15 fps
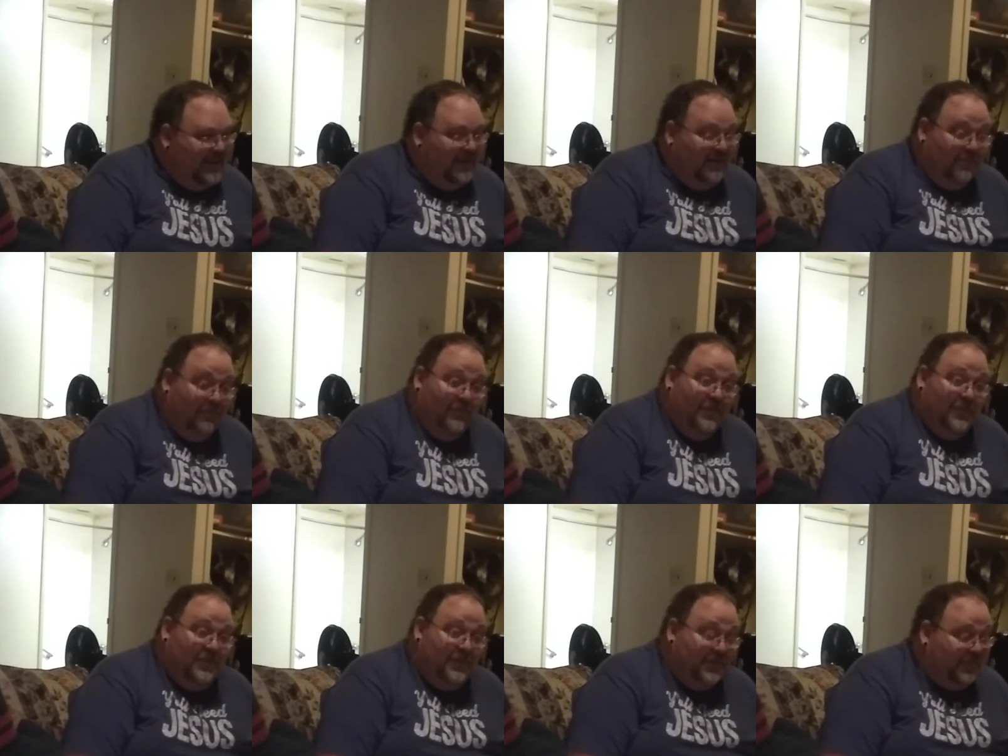That's
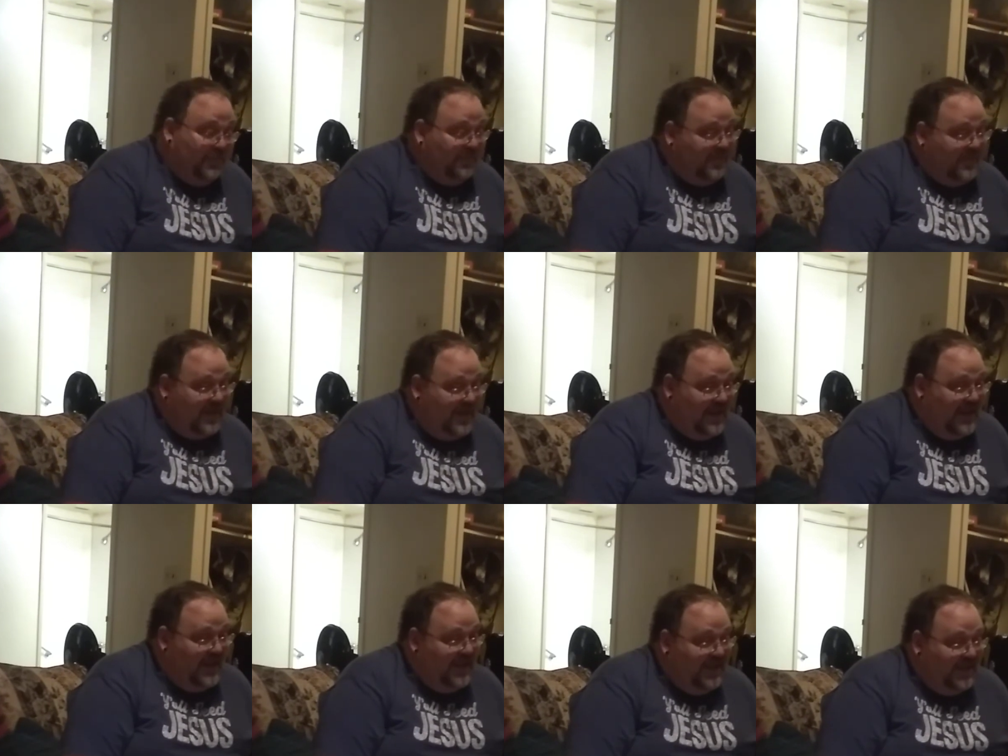not a fear. I
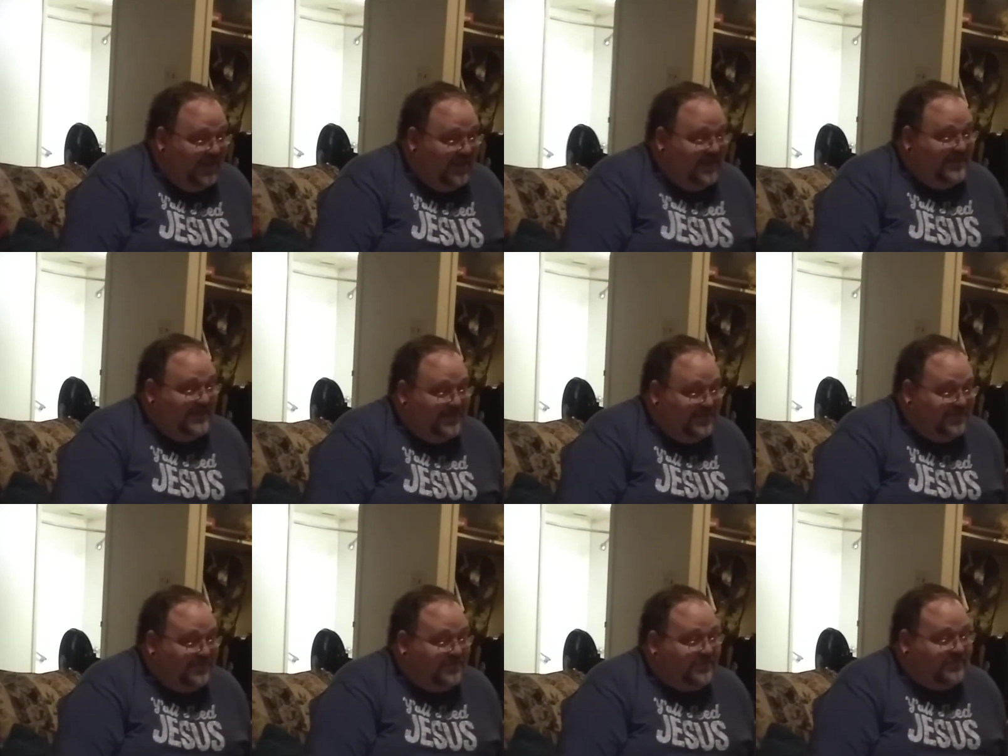mean, it is a
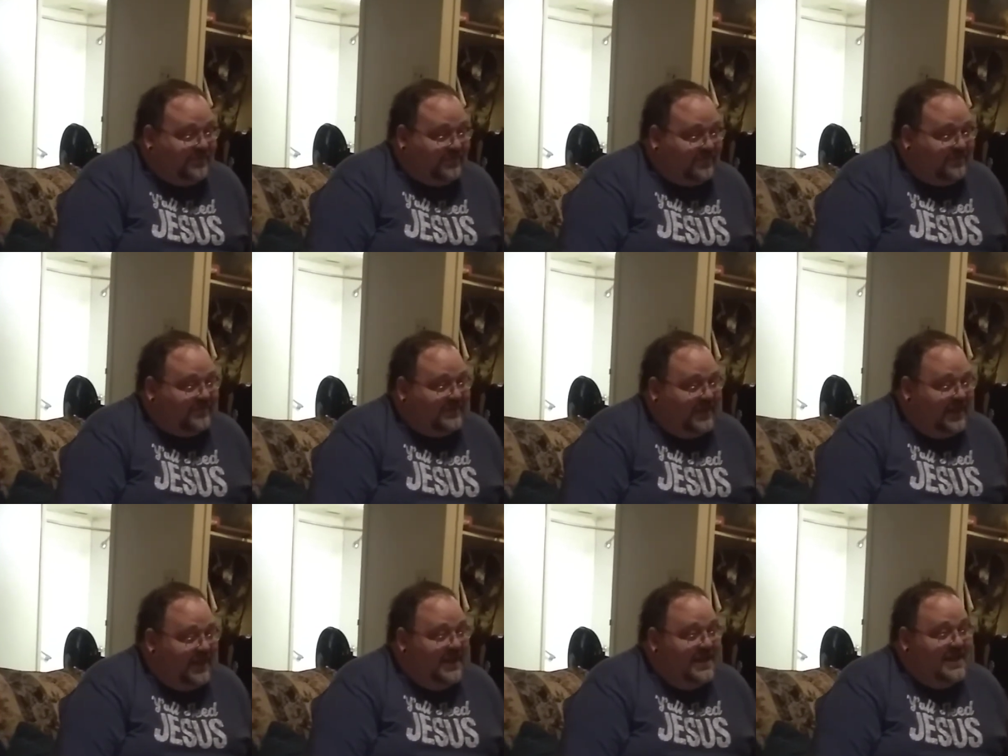fear, but we're talking
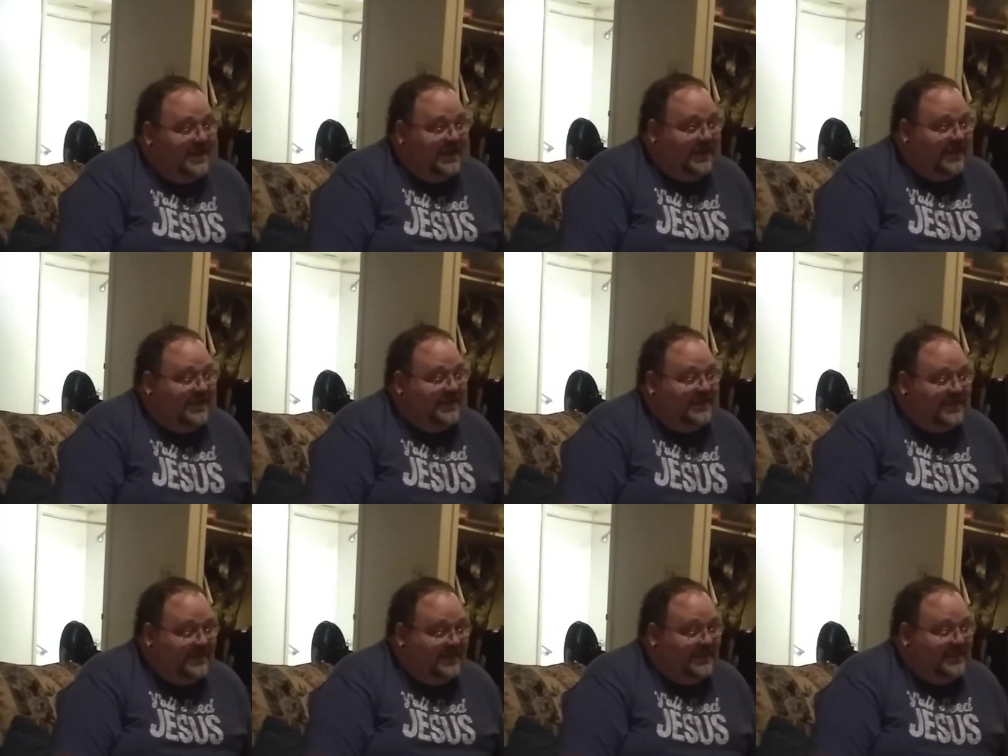about eating.
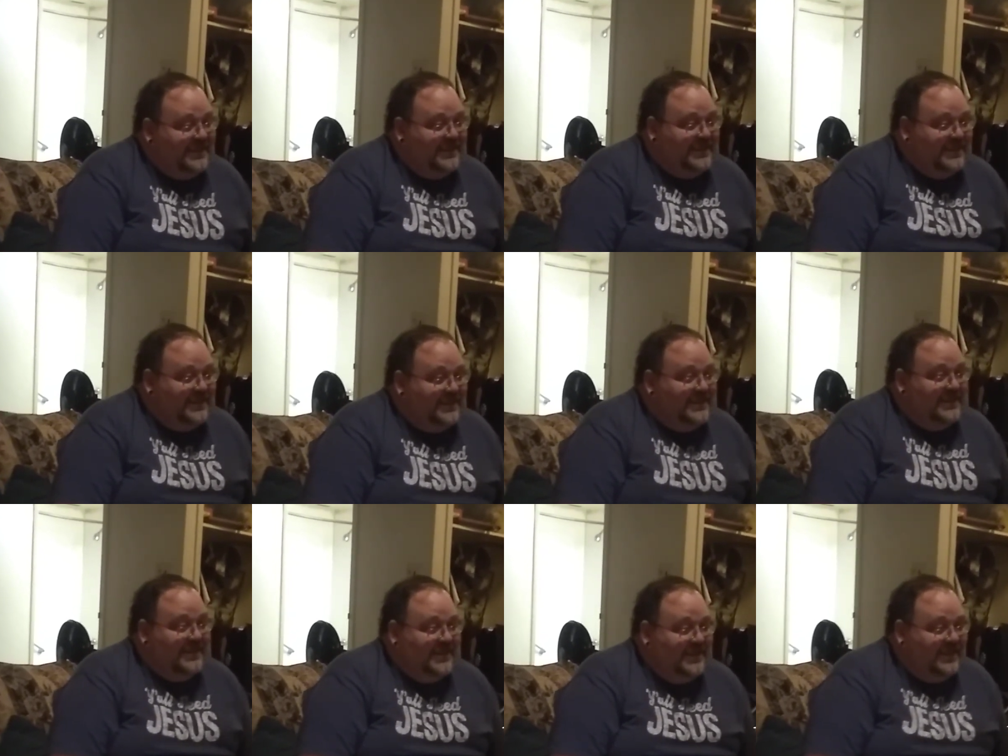
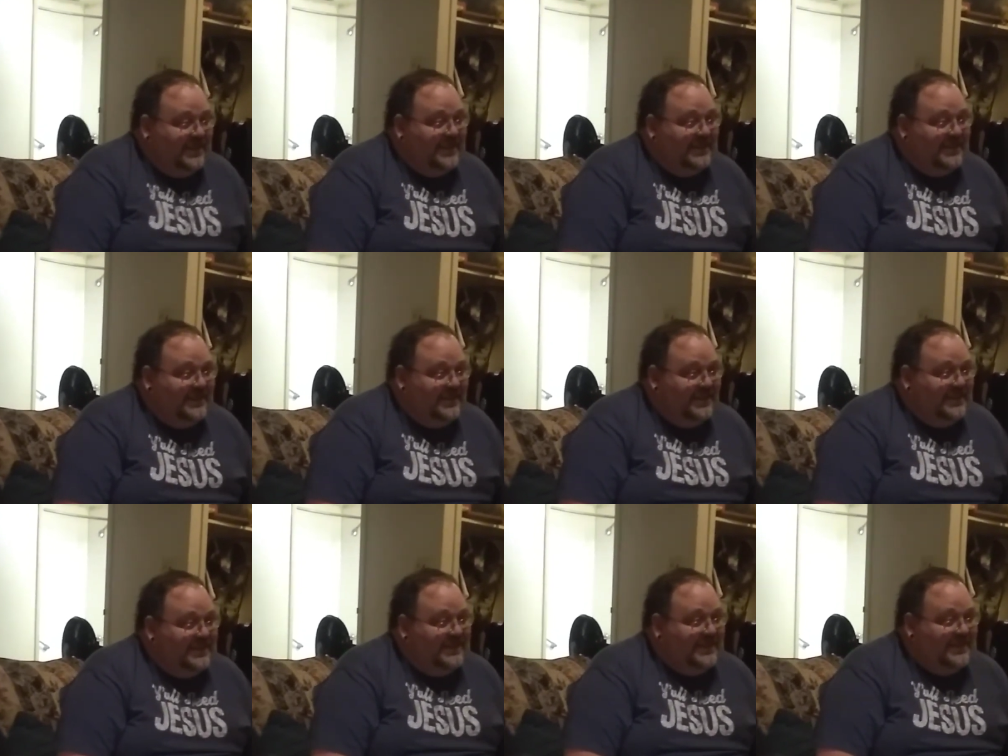So that's a
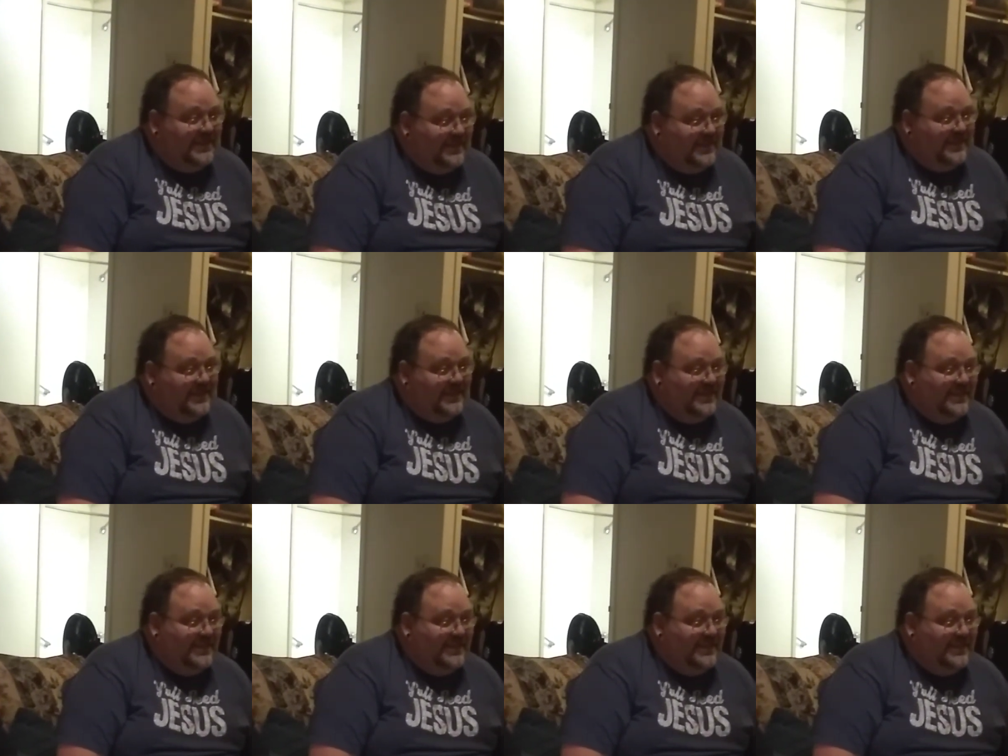different type of fear.